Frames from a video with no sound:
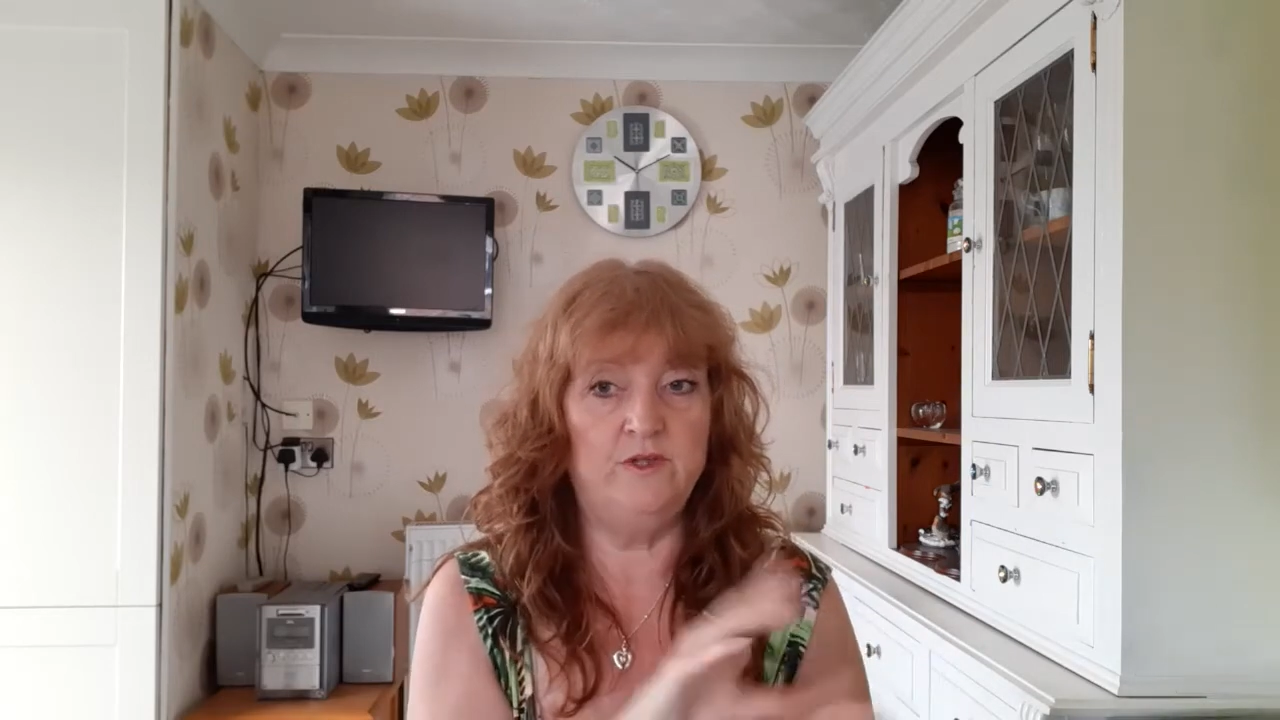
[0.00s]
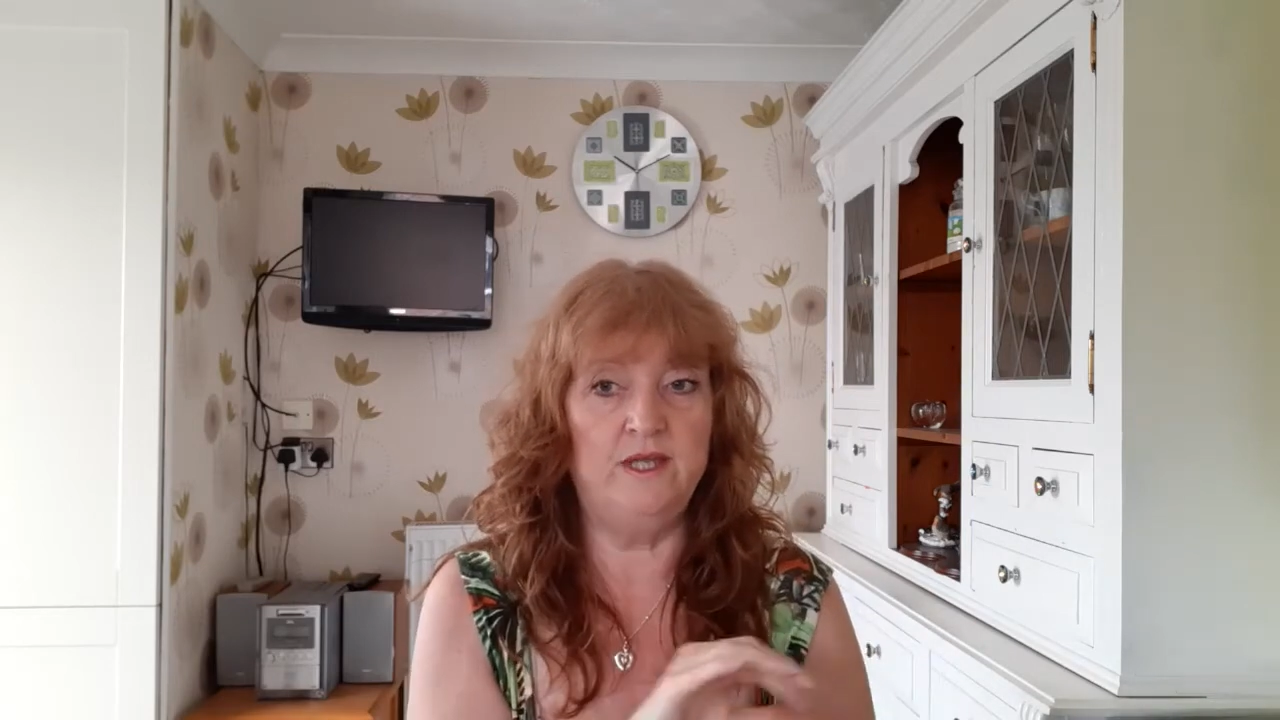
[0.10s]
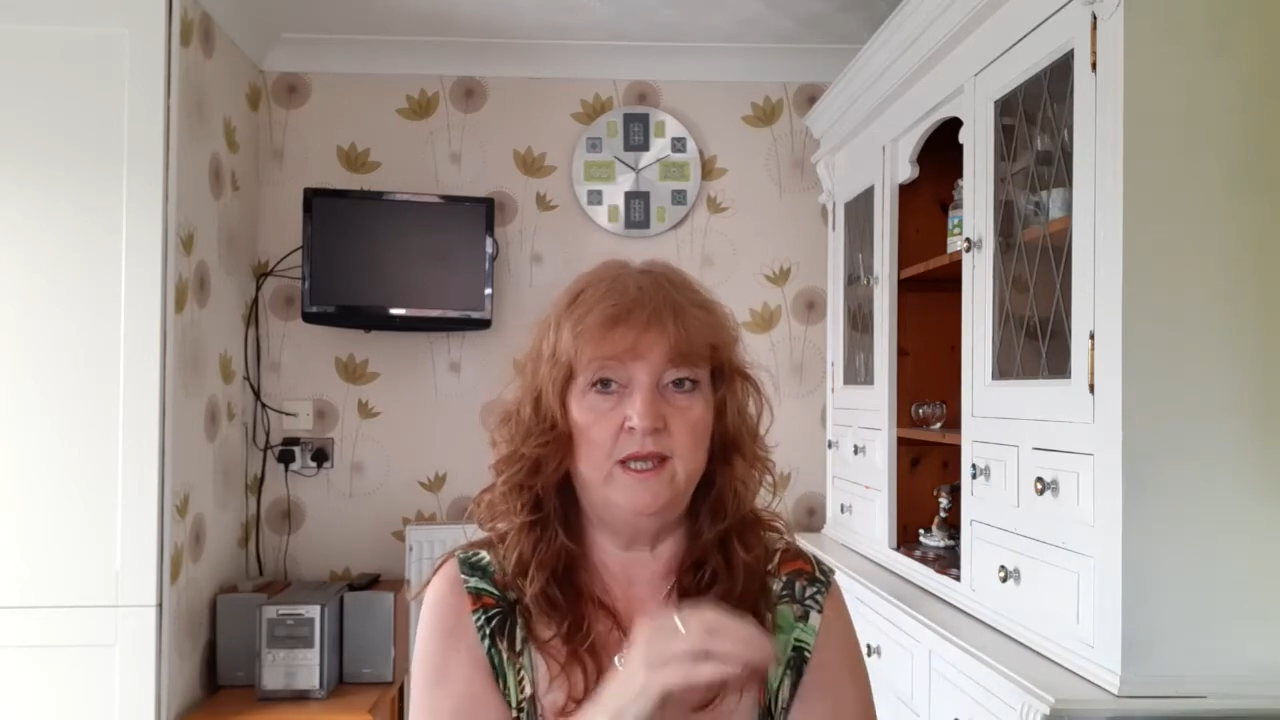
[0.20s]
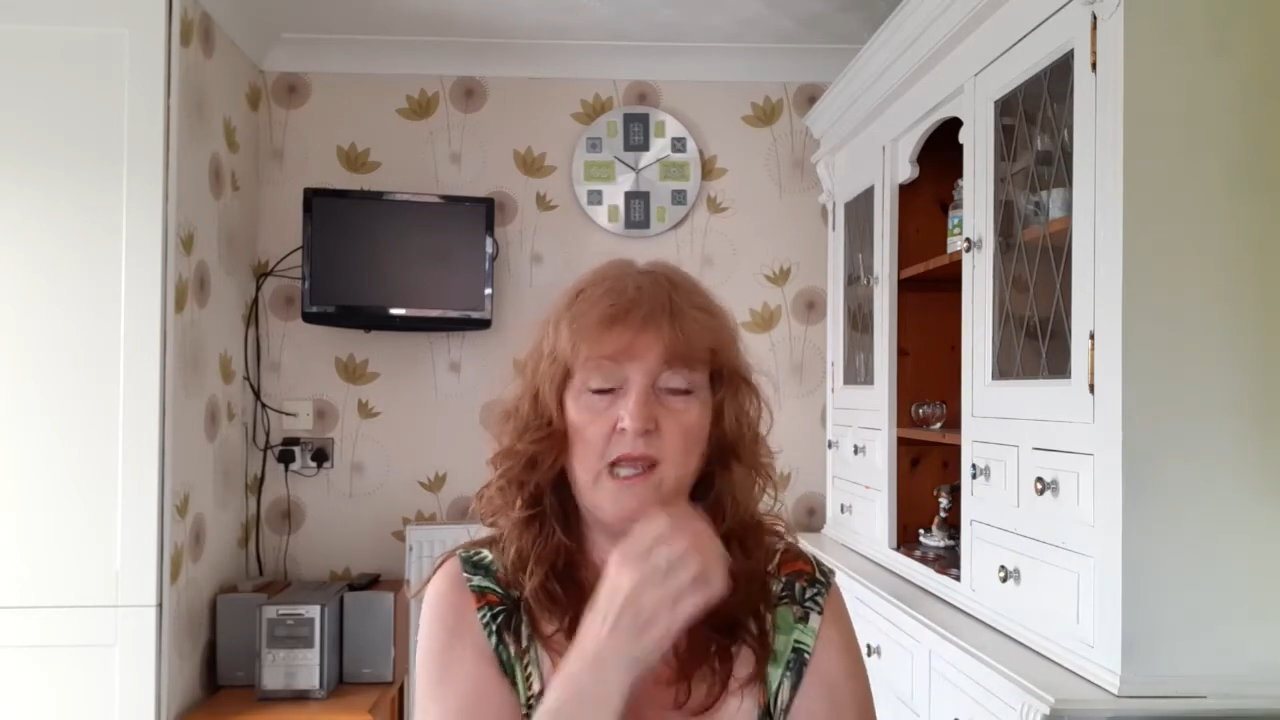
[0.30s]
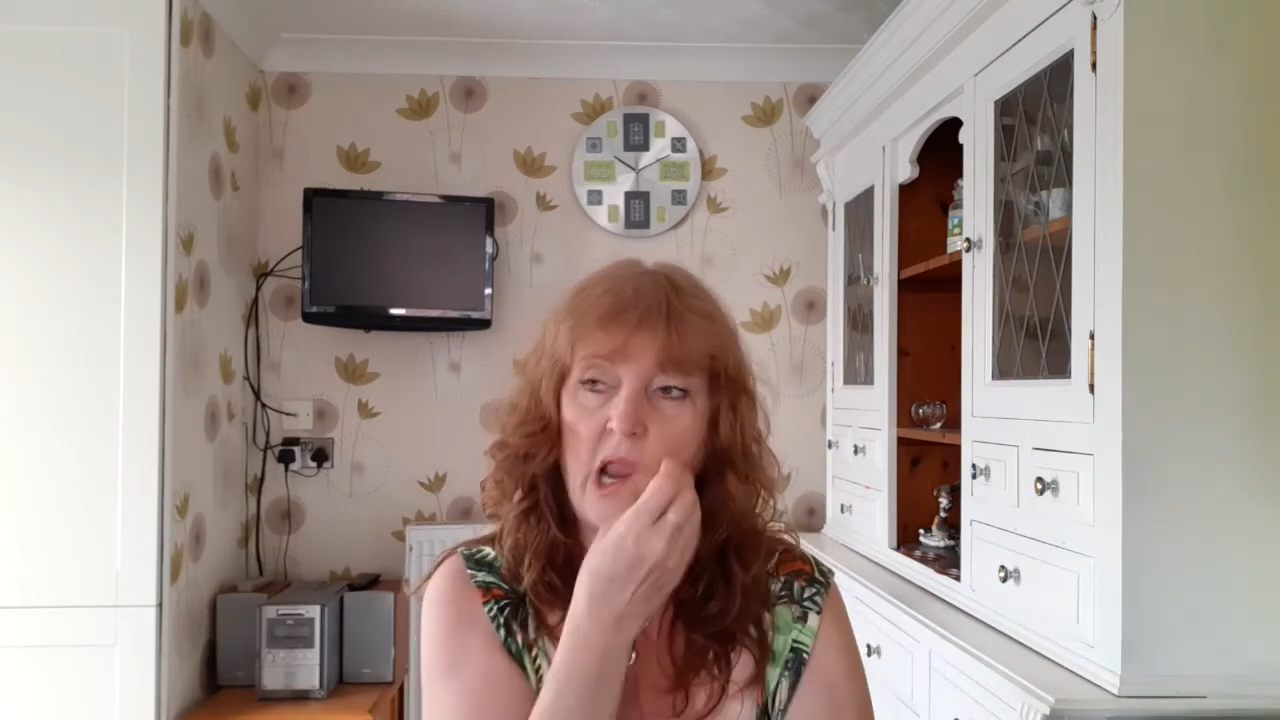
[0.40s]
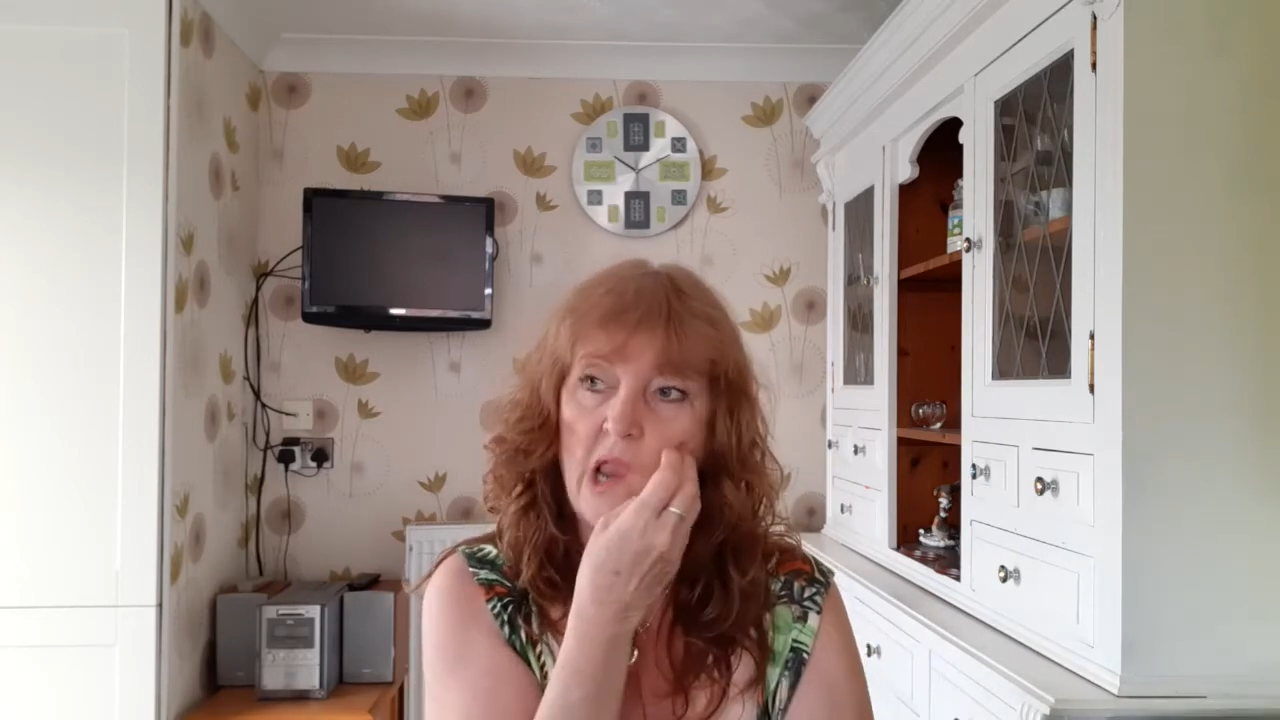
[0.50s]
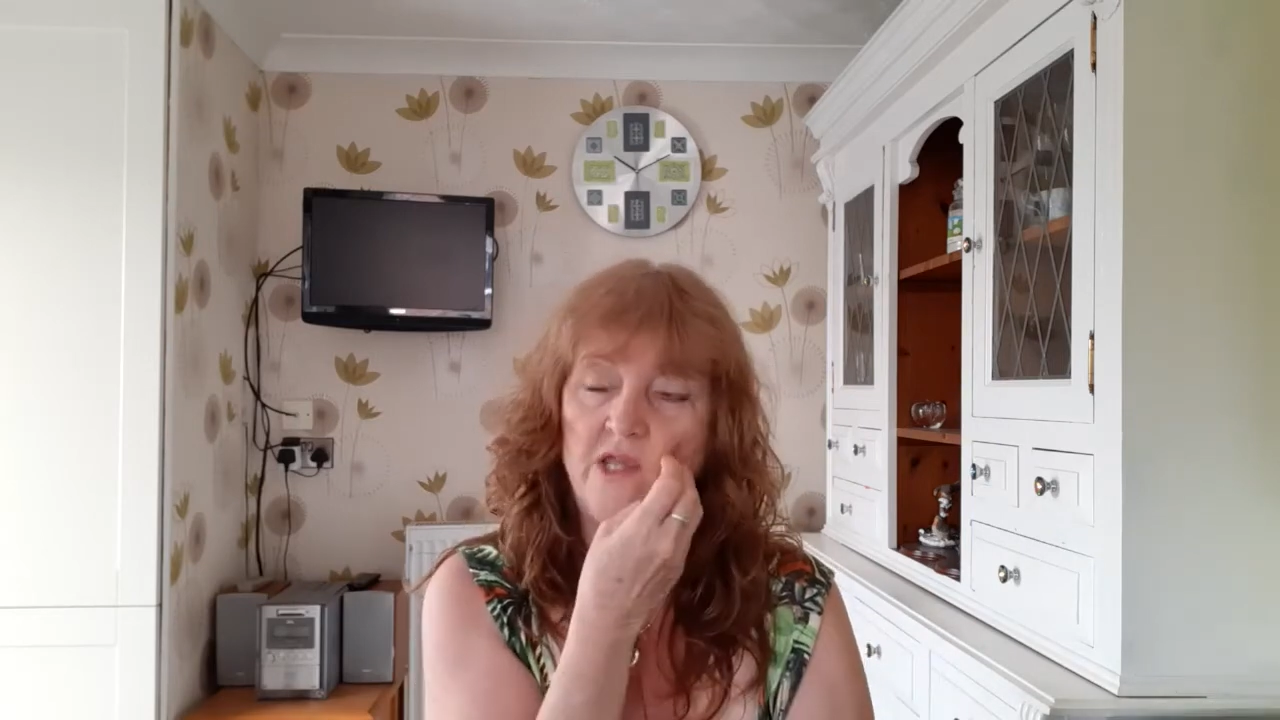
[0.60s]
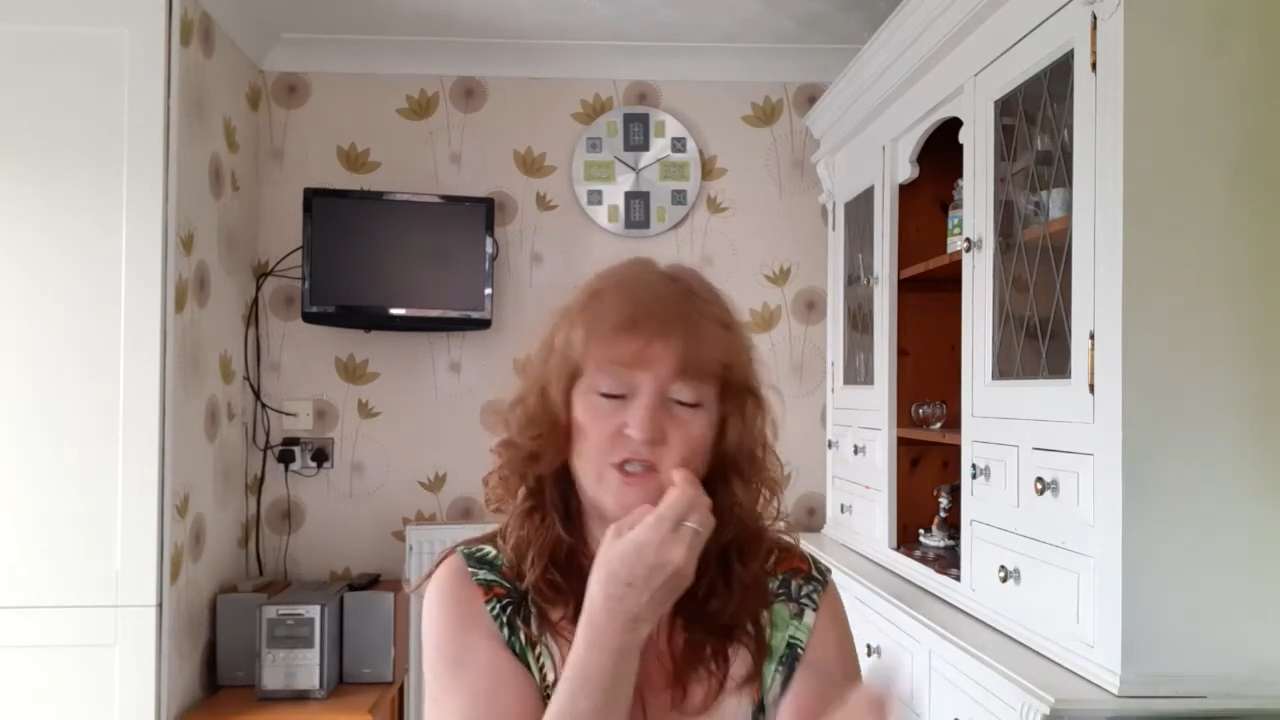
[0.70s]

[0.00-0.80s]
you